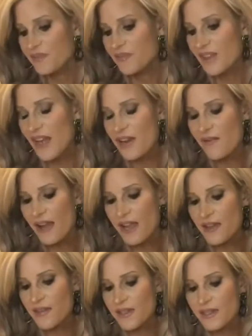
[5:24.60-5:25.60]

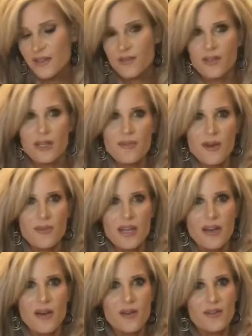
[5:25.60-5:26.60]
Anyway, this isn't really about
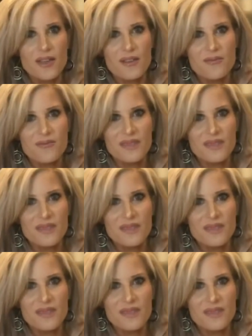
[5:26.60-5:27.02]
being healthy.